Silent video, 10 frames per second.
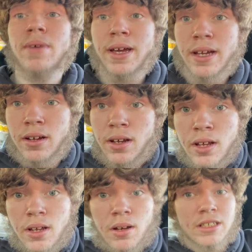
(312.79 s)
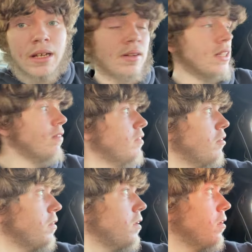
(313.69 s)
back, cause I like to be
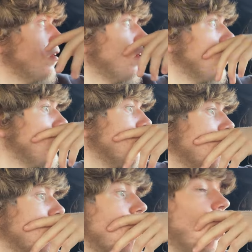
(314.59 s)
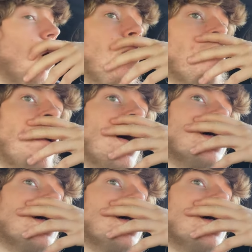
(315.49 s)
over here. But um,